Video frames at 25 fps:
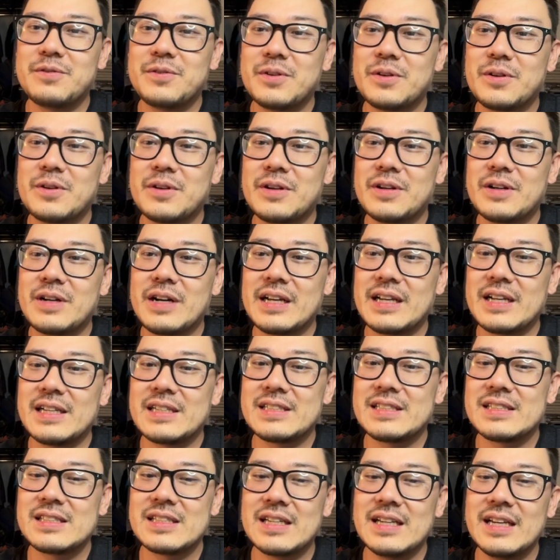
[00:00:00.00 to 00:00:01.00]
for, I
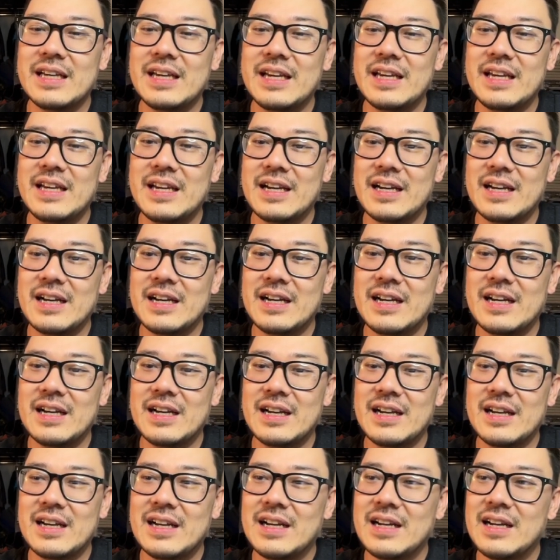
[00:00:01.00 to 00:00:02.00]
guess,
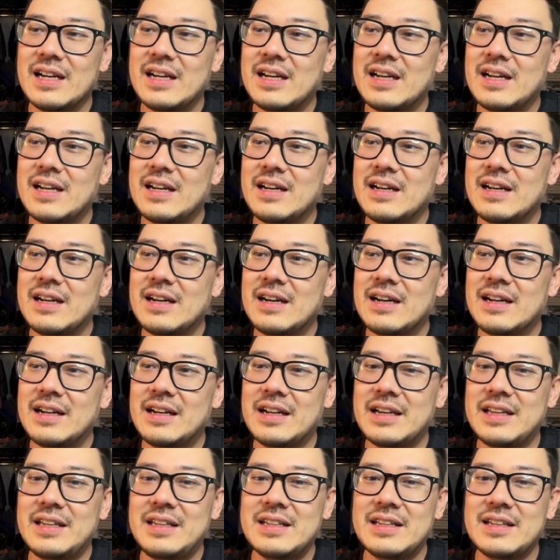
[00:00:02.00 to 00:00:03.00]
a
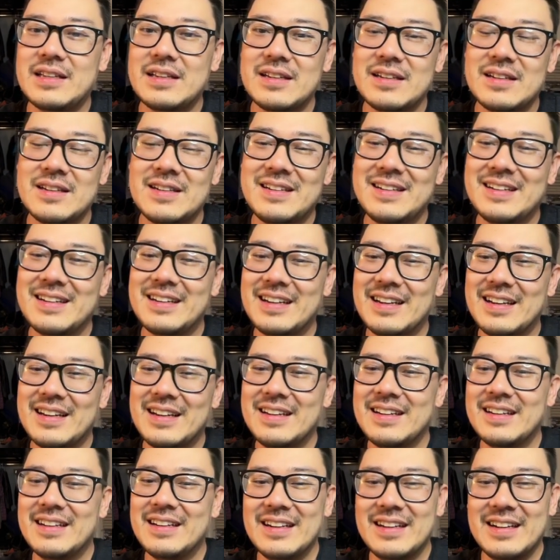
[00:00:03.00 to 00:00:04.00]
knight?
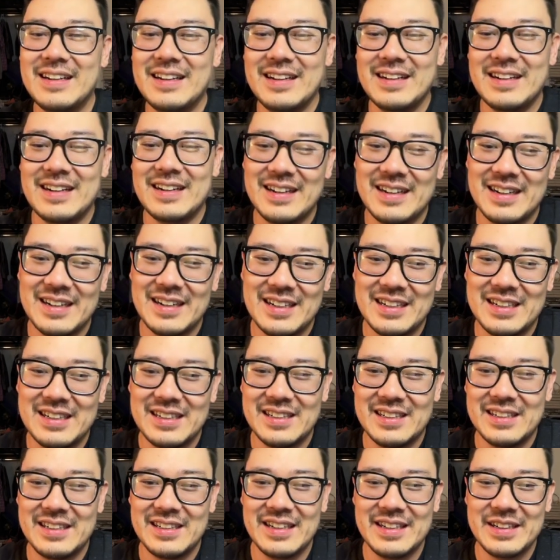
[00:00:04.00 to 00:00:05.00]

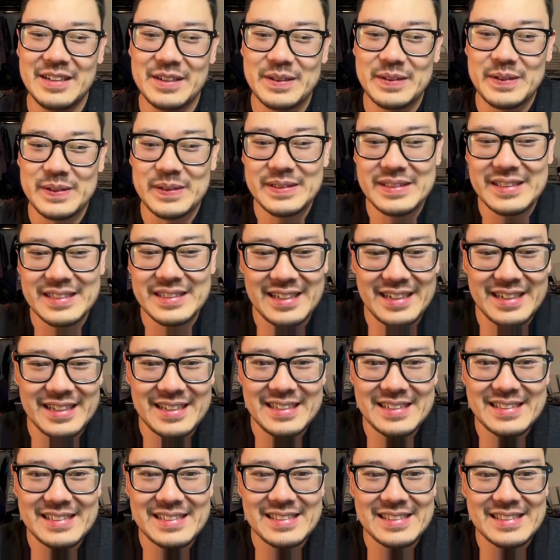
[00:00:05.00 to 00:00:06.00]
And a gold, I
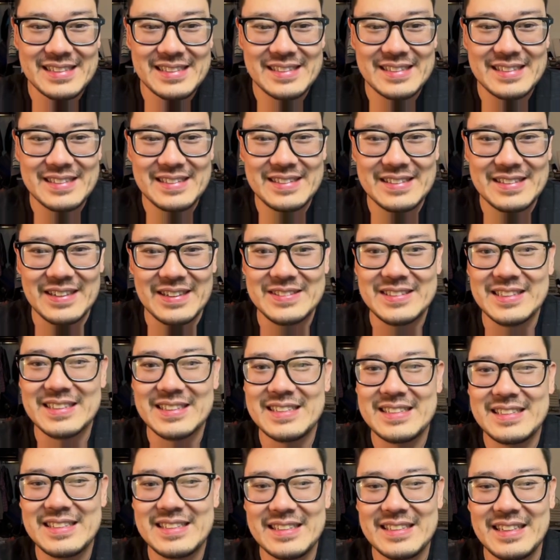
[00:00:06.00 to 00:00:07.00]
guess. No,
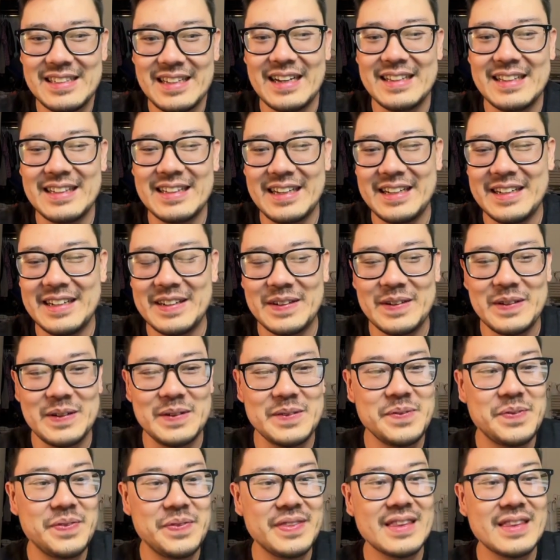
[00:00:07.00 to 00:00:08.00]
just, yeah, knight and a gold.